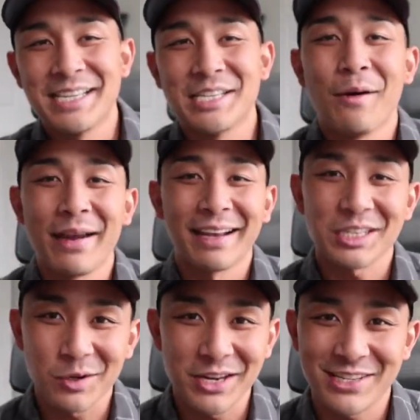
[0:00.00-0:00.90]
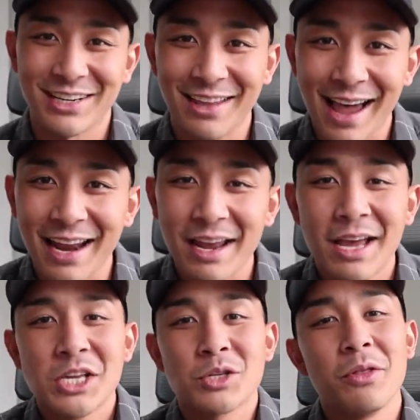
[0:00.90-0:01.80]
So I get this question a lot.
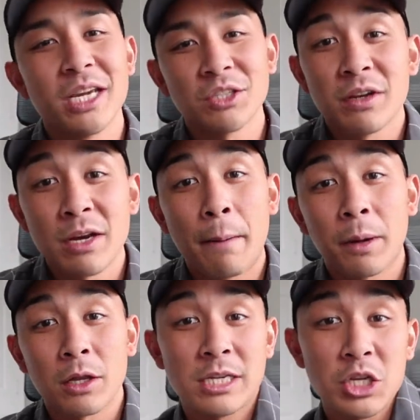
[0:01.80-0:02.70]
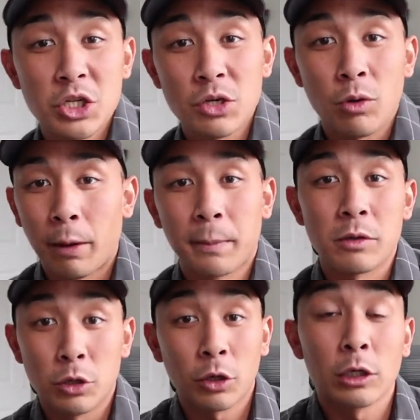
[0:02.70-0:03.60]
So in this video, I'm gonna teach you, or
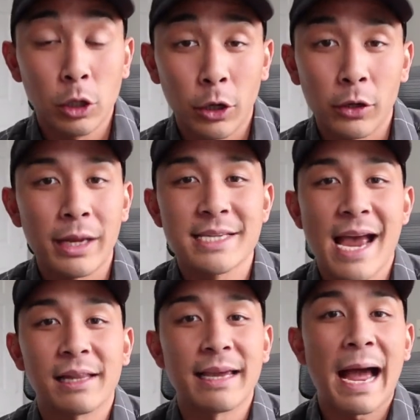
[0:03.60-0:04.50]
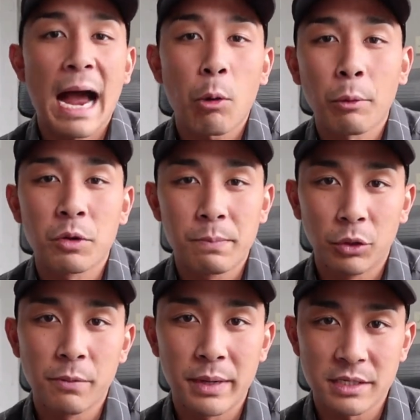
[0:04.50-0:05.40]
gonna, you're gonna learn exactly how I would
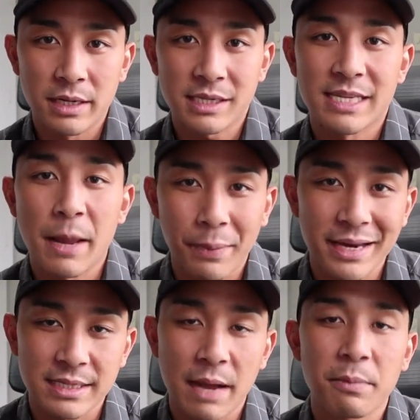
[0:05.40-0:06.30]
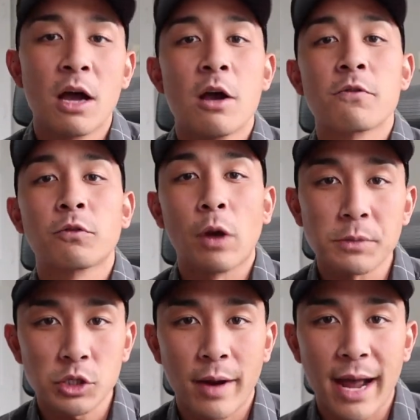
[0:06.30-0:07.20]
build a business step by step
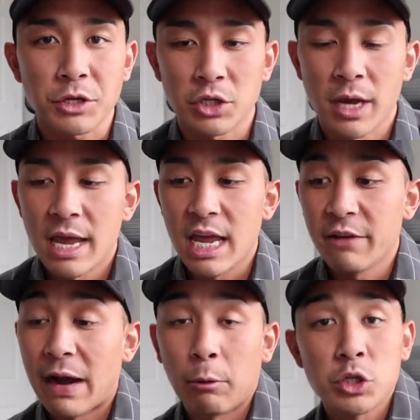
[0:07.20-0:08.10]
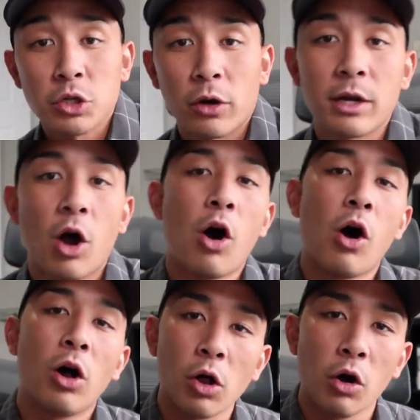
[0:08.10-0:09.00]
from scratch if I were starting
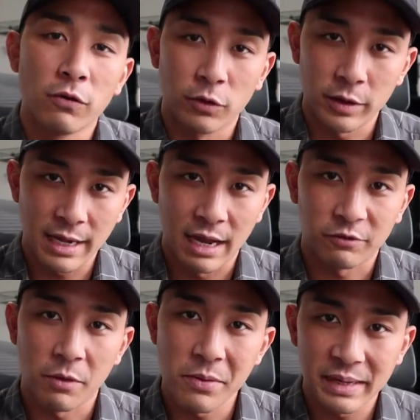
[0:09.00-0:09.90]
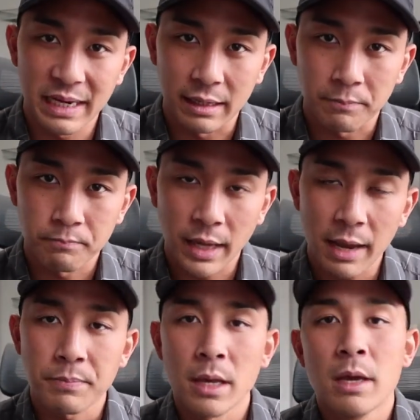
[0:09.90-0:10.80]
all over again from the beginning,
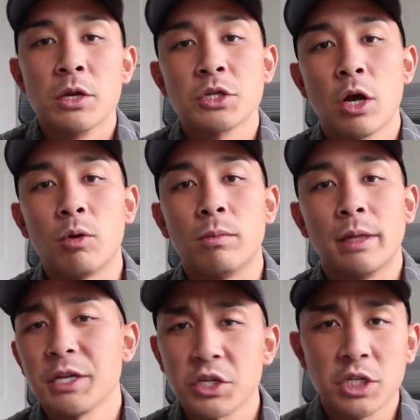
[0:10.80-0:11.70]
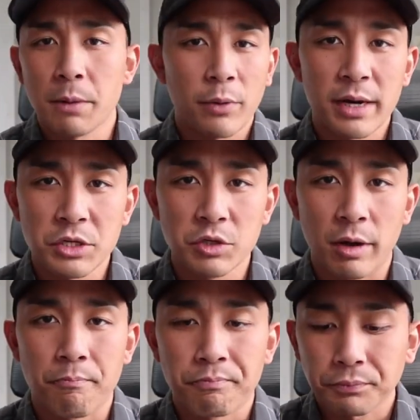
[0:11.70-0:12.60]
okay? So let's just jump right into
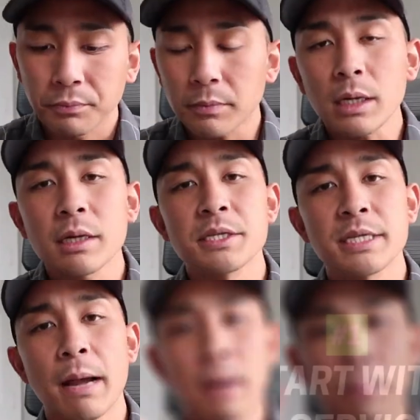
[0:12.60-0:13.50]
it. Step